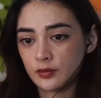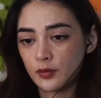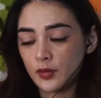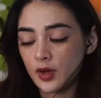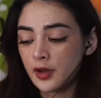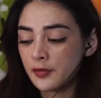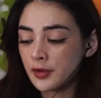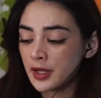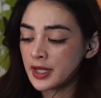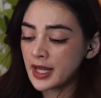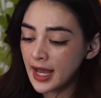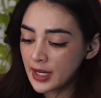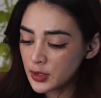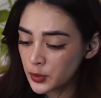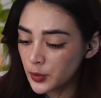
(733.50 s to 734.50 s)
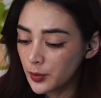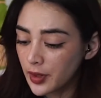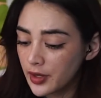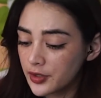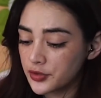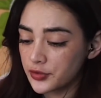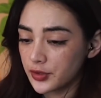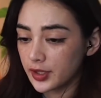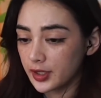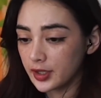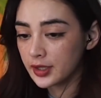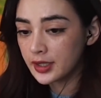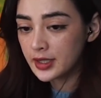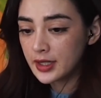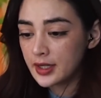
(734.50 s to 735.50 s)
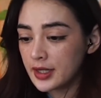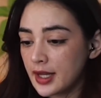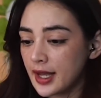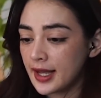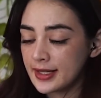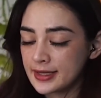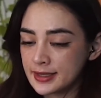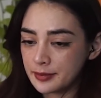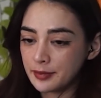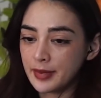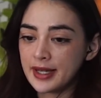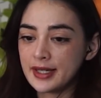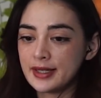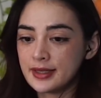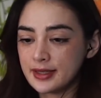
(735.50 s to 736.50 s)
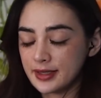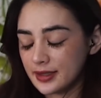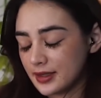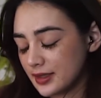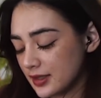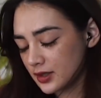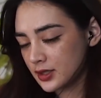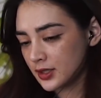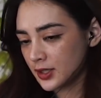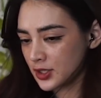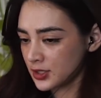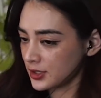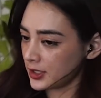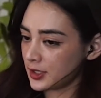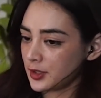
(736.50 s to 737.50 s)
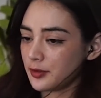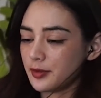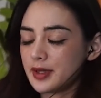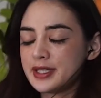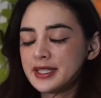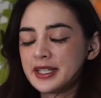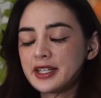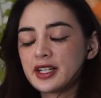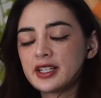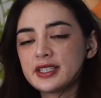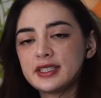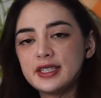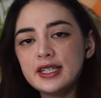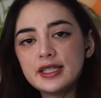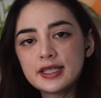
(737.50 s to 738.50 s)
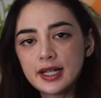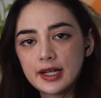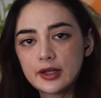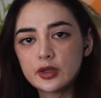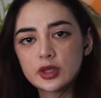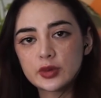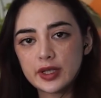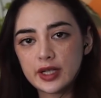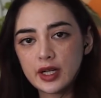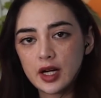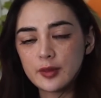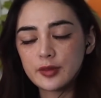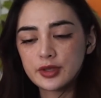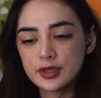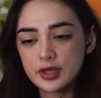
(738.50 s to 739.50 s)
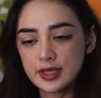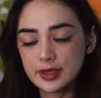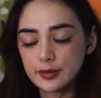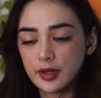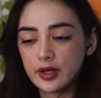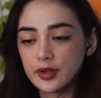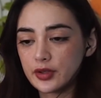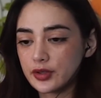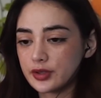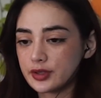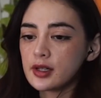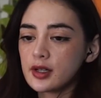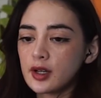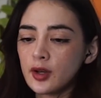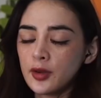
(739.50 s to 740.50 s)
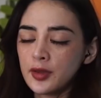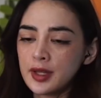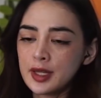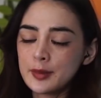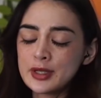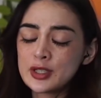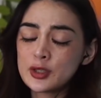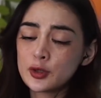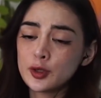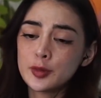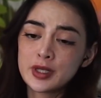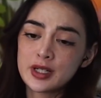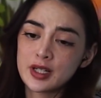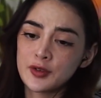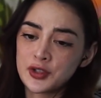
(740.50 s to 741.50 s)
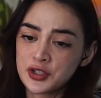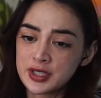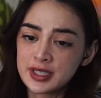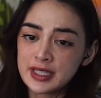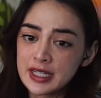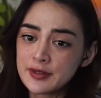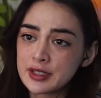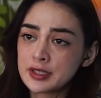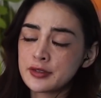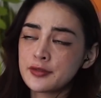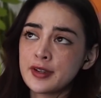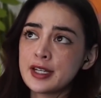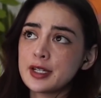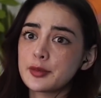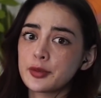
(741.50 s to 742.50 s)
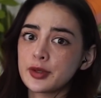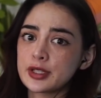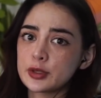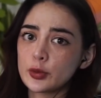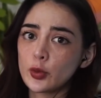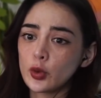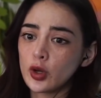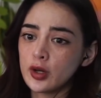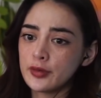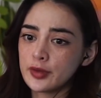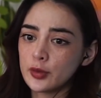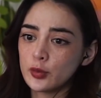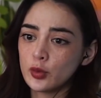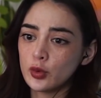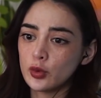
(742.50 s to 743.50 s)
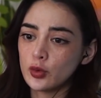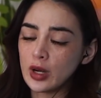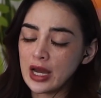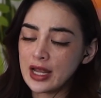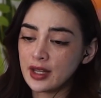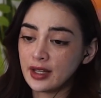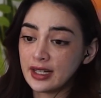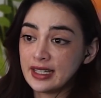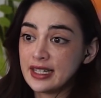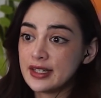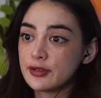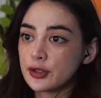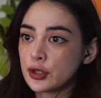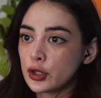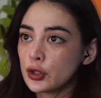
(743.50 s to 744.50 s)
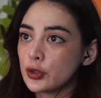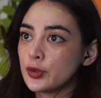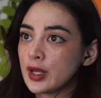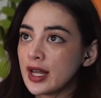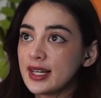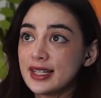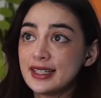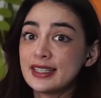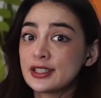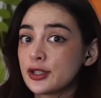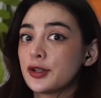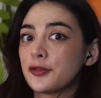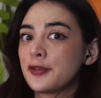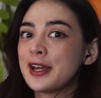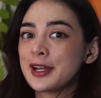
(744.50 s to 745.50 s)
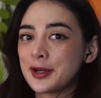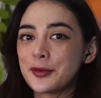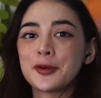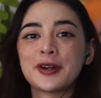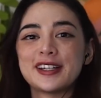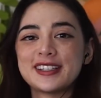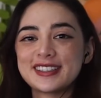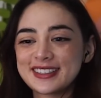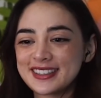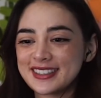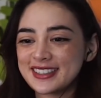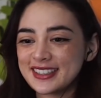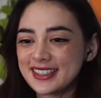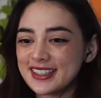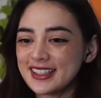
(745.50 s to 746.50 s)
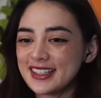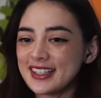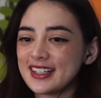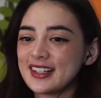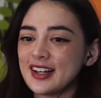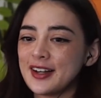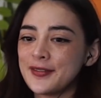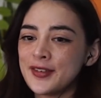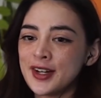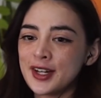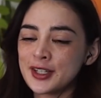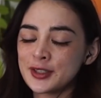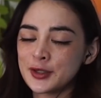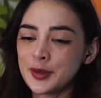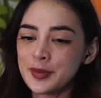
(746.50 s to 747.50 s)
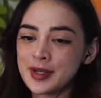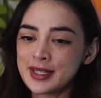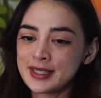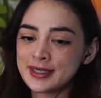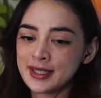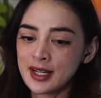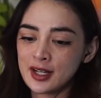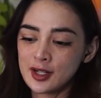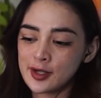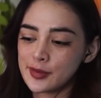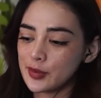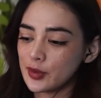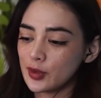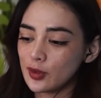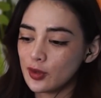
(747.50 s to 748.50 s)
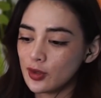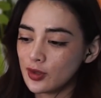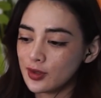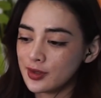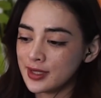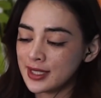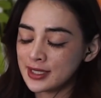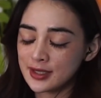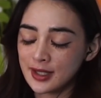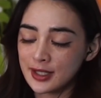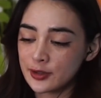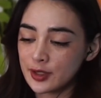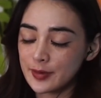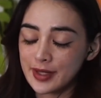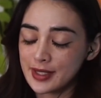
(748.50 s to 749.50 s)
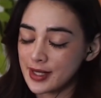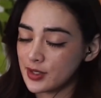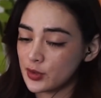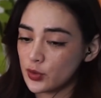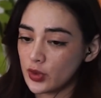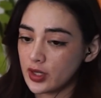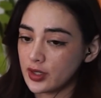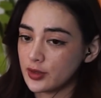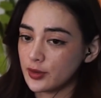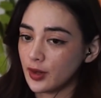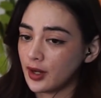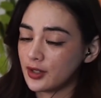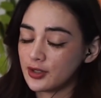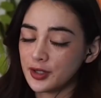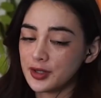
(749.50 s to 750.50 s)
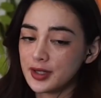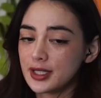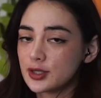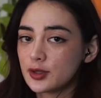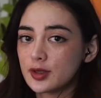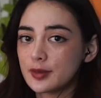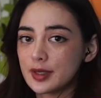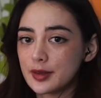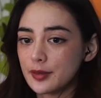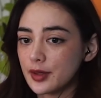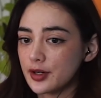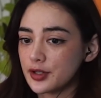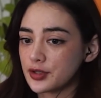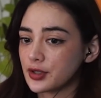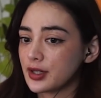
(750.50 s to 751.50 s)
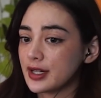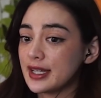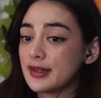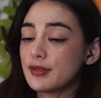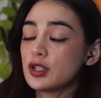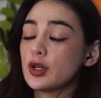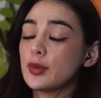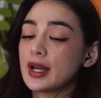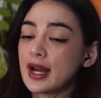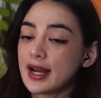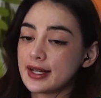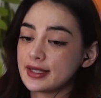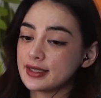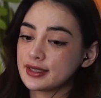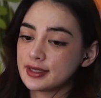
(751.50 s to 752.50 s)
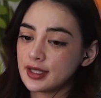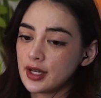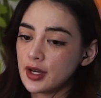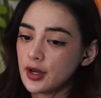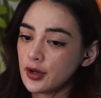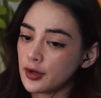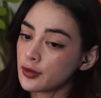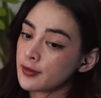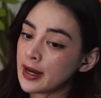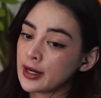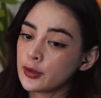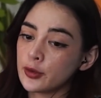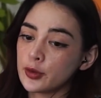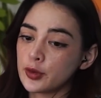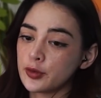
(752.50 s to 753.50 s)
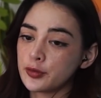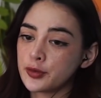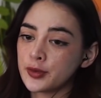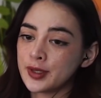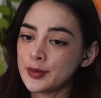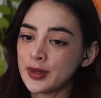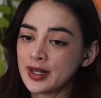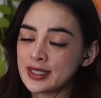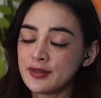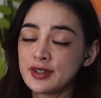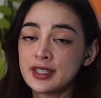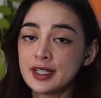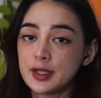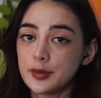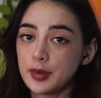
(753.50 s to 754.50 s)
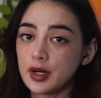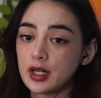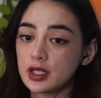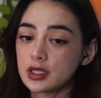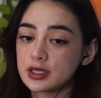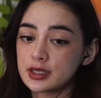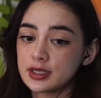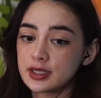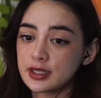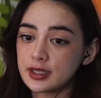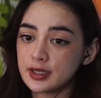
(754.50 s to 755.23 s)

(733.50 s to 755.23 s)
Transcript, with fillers: I feel like the actual murderer has made such like meticulous details when it comes to these murders. I don't think he'd be stupid enough to just leave his fingerprints all over the wall and like leave a clue that leads to the fingerprints. I feel like it's got to be a setup or this guy's going to be dead as well. I don't think he's going to be the murderer, even though he has a record of criminal activity in the past.